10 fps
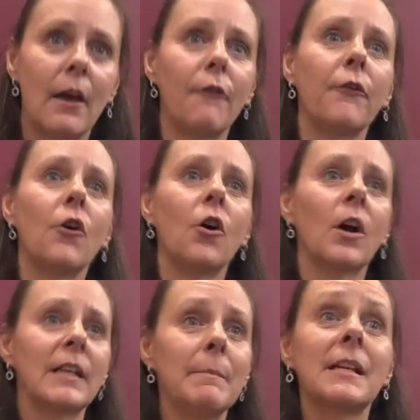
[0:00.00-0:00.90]

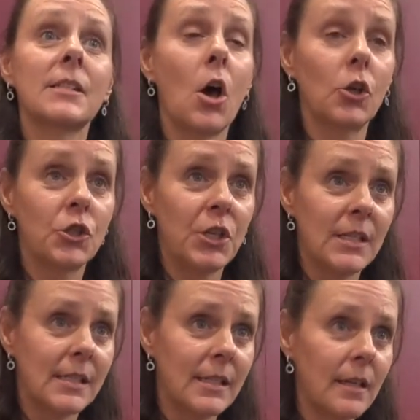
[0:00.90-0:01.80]
for the
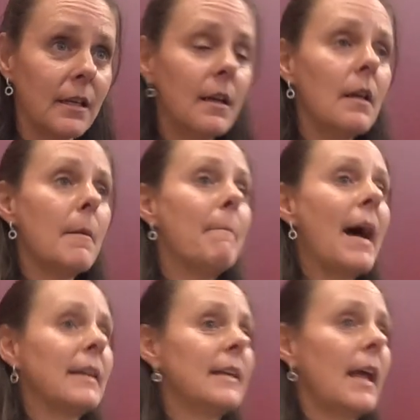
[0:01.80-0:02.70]
mixologist
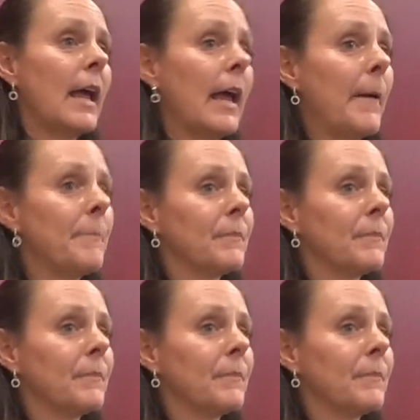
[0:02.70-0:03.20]
by the